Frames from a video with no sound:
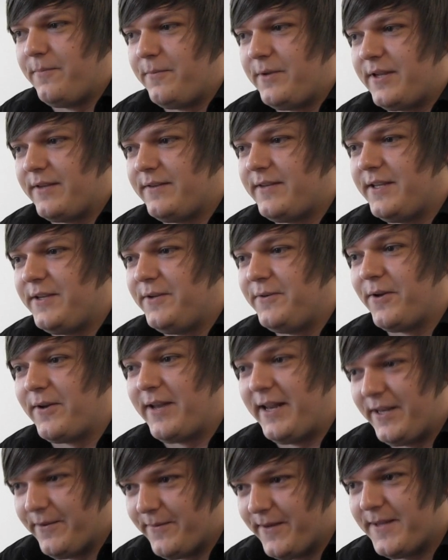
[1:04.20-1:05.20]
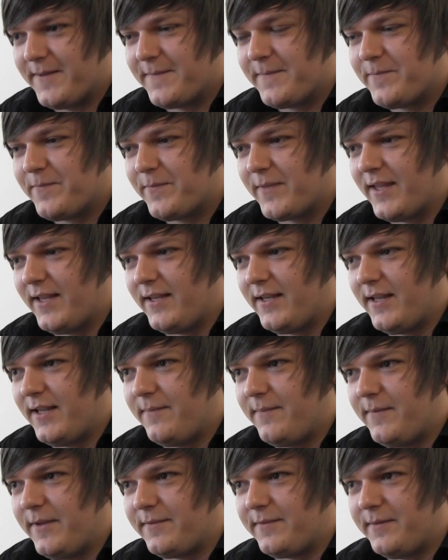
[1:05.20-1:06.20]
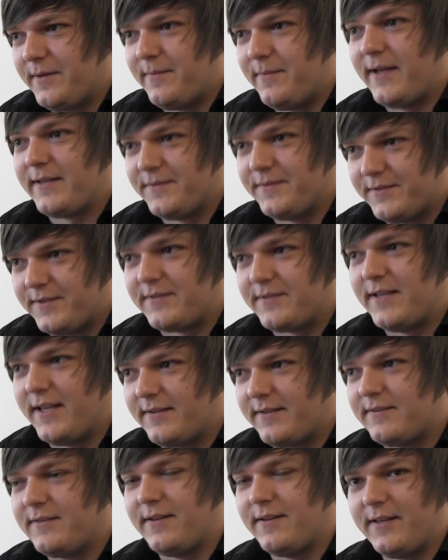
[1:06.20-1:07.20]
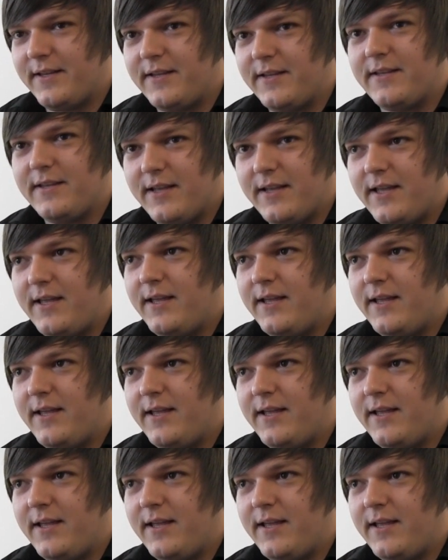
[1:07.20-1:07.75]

we continued on anyway, and it's been a massive success, I think.